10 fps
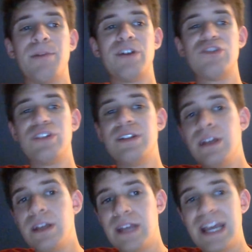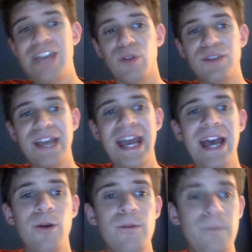punching Angel
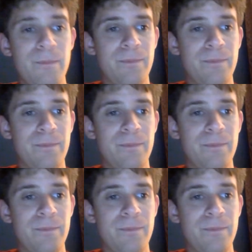down.